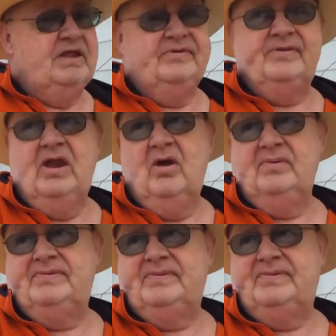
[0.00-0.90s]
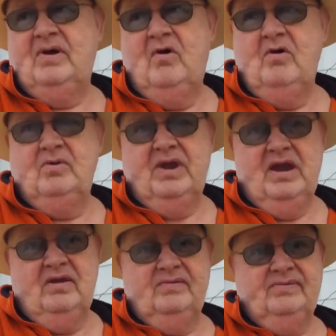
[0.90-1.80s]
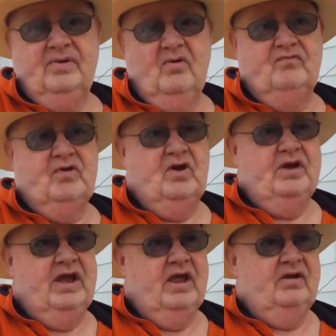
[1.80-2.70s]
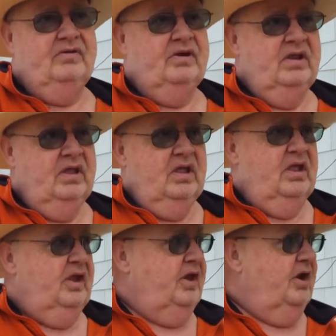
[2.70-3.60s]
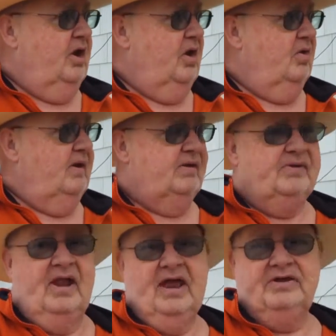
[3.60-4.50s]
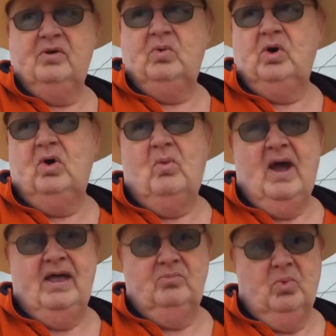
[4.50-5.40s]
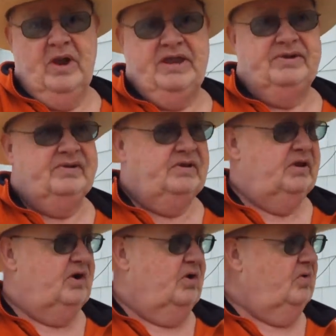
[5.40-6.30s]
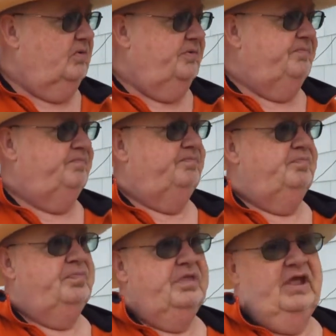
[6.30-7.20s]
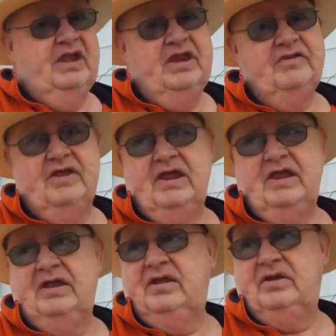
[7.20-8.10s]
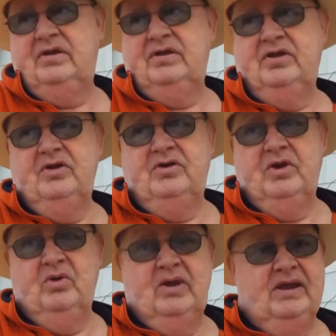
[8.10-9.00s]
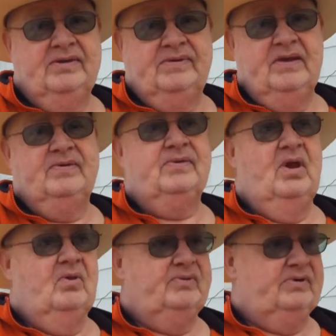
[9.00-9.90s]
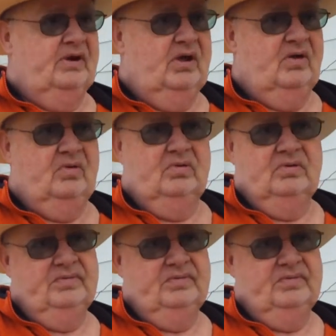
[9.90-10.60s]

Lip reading: It slows so down, so far down, it's like the worldwide wait, Anything you do, it's just so slow.